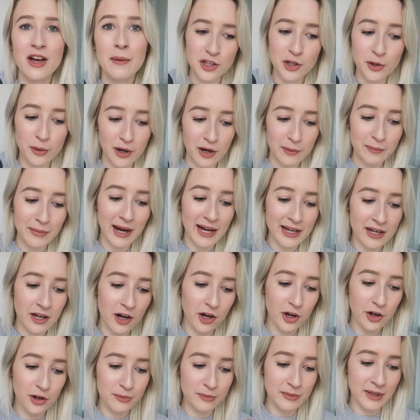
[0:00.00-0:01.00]
You are back
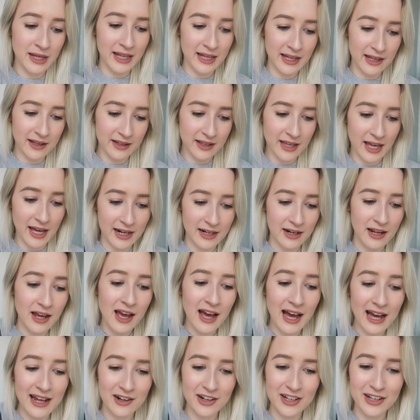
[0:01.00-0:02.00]
home here again,
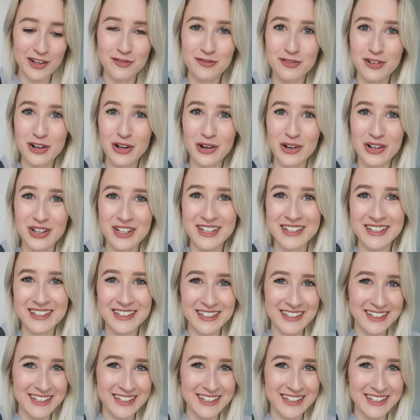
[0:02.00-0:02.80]
and I can vlog.